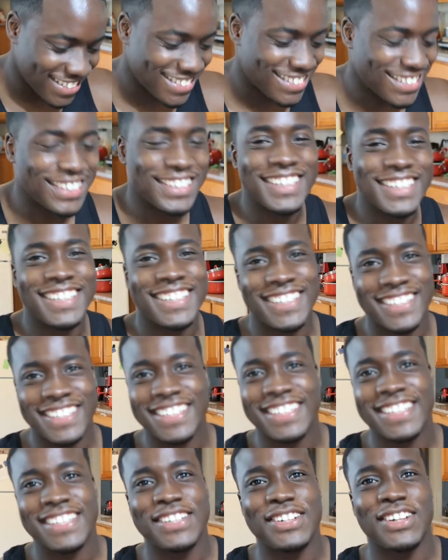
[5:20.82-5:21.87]
So,
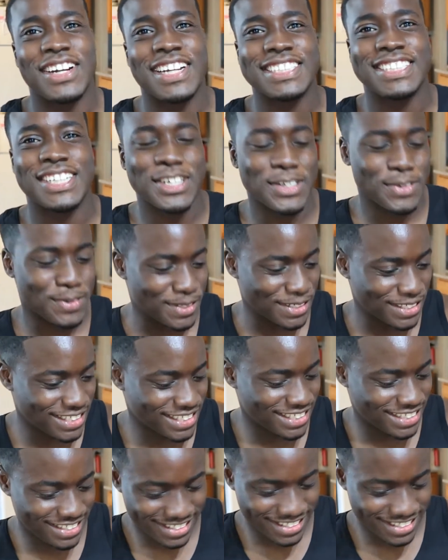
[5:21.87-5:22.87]
you know that's how it works.